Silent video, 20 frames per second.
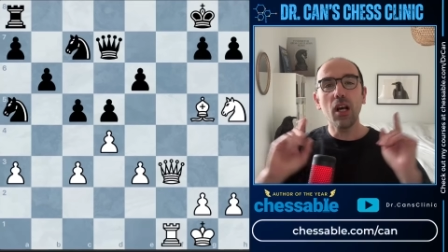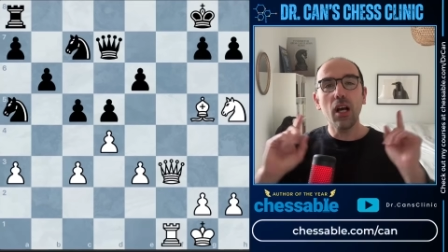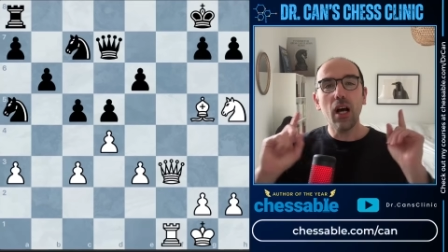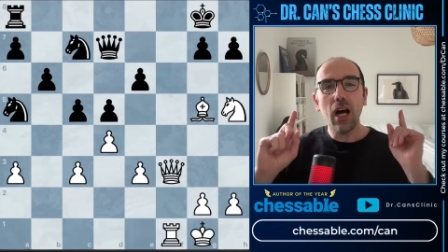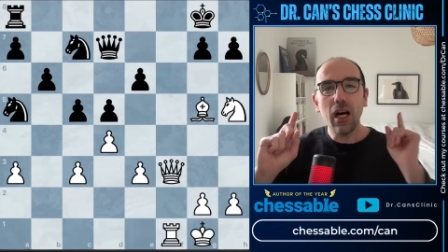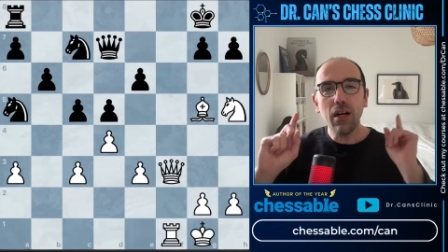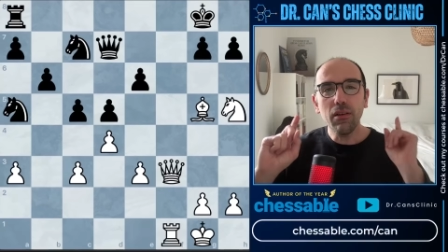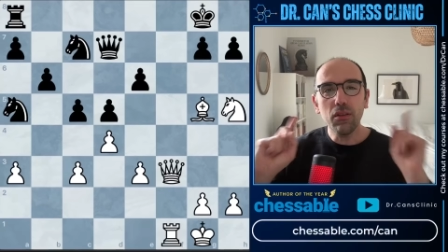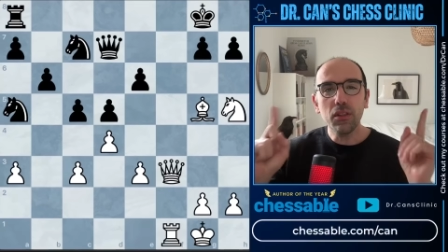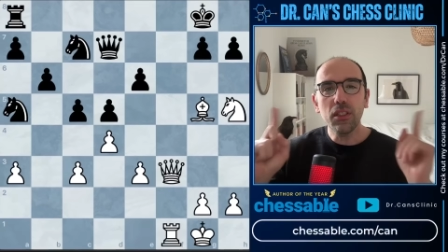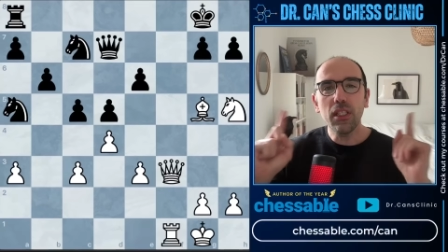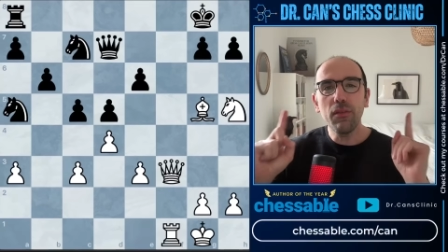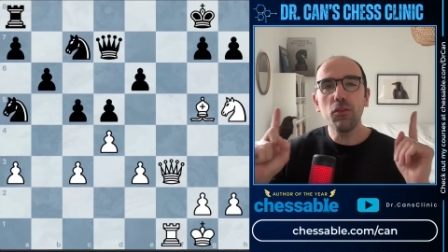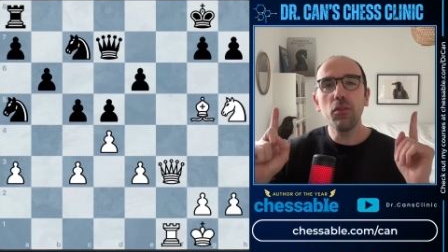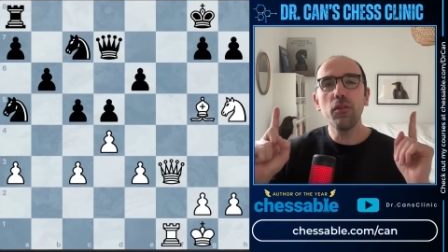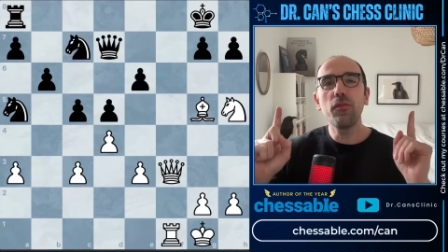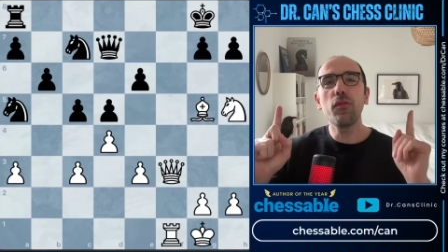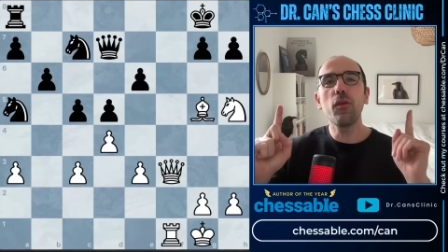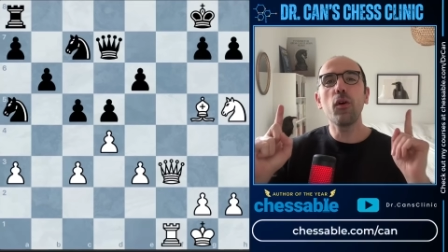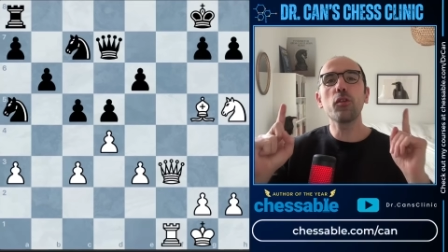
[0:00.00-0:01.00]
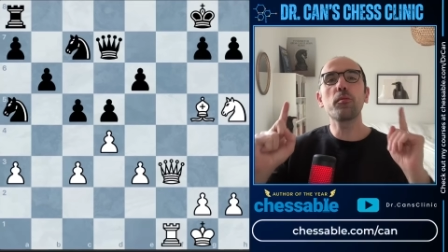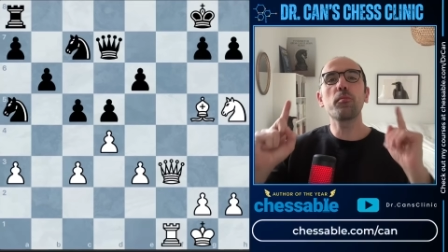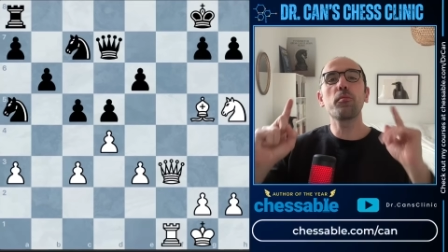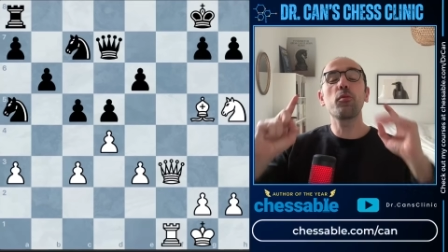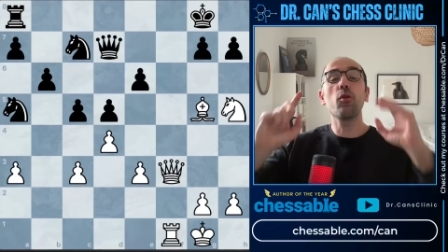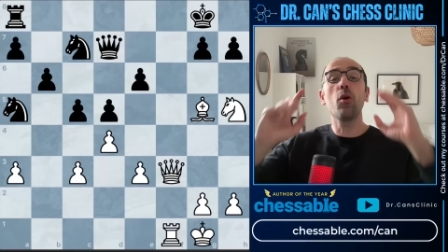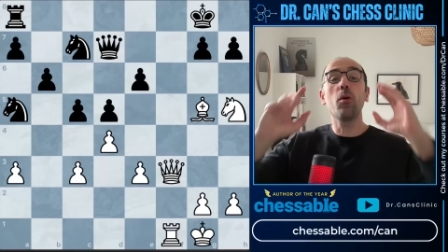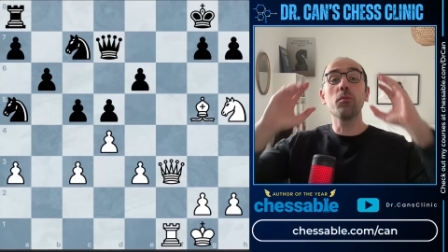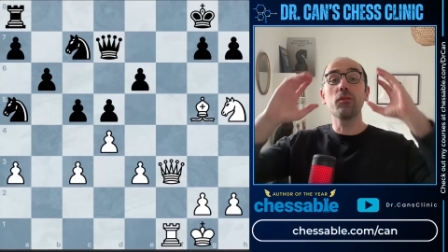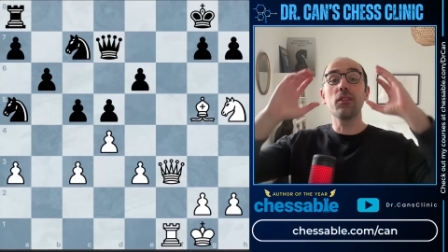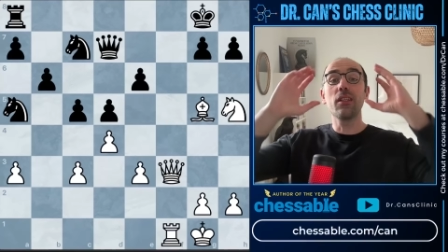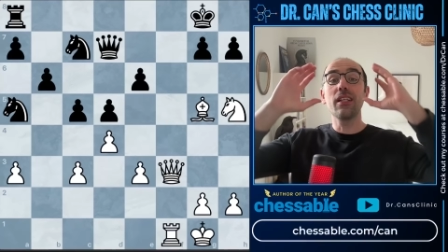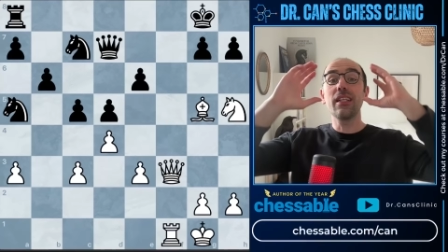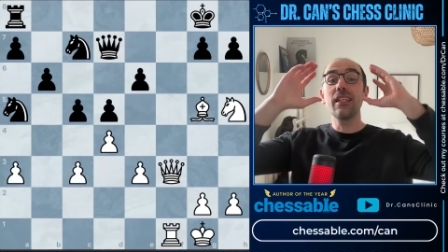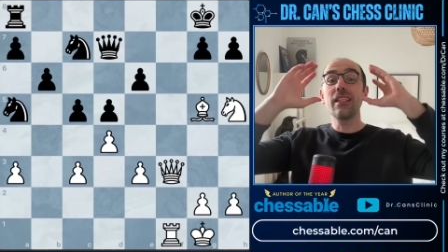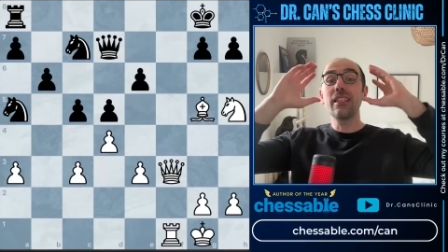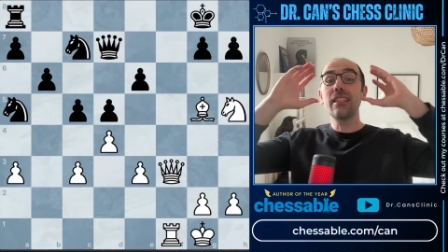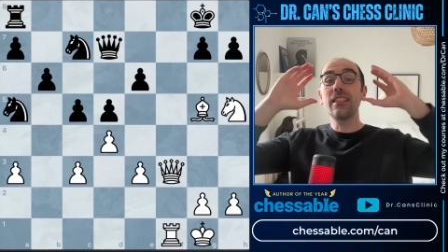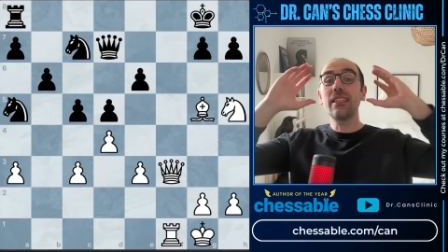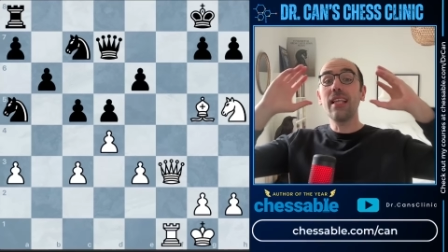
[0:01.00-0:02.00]
I will give you the first prompt
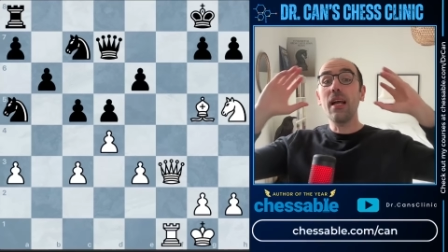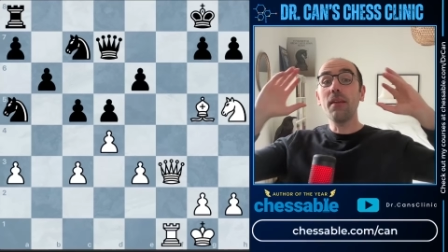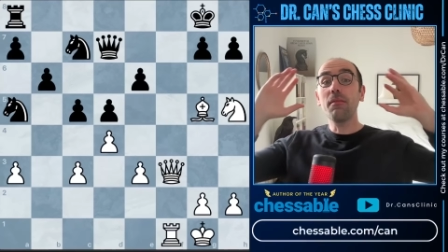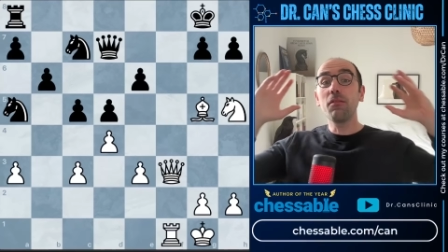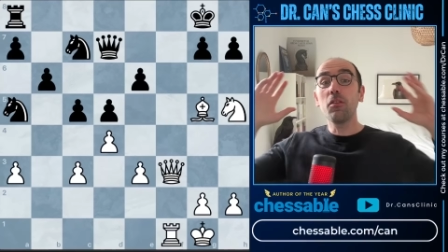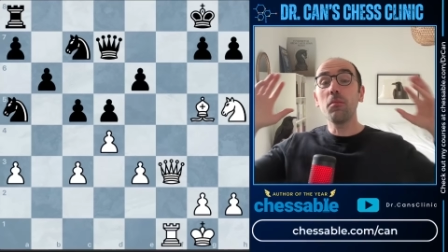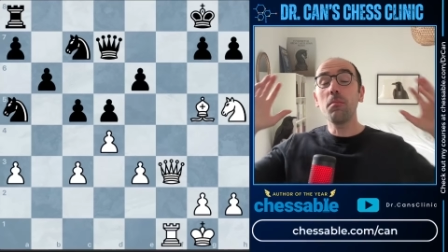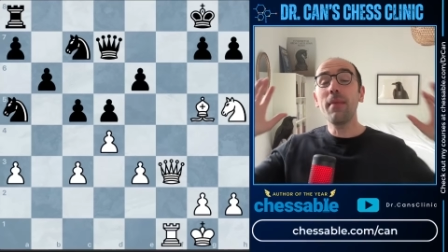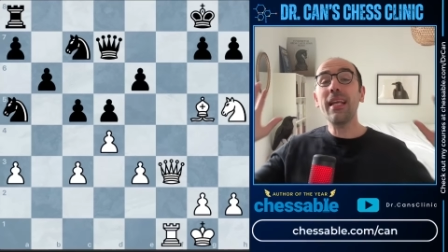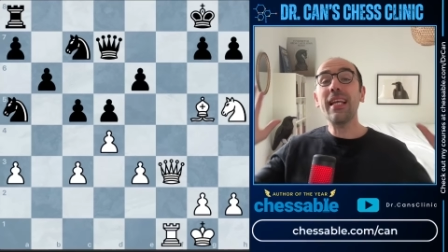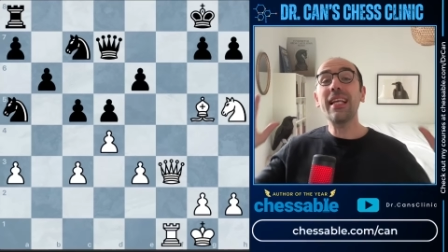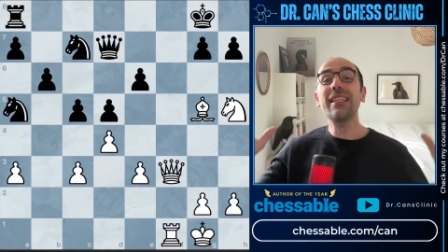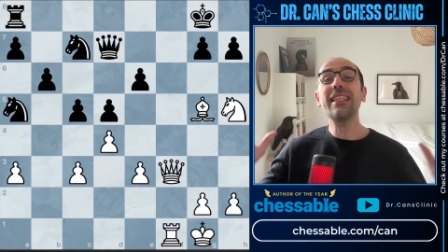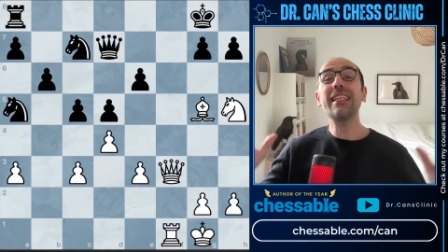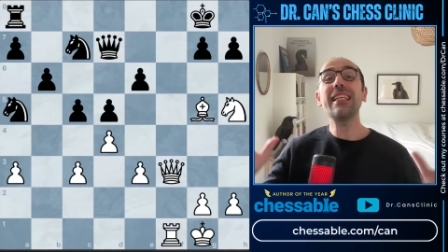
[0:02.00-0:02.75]
that will make it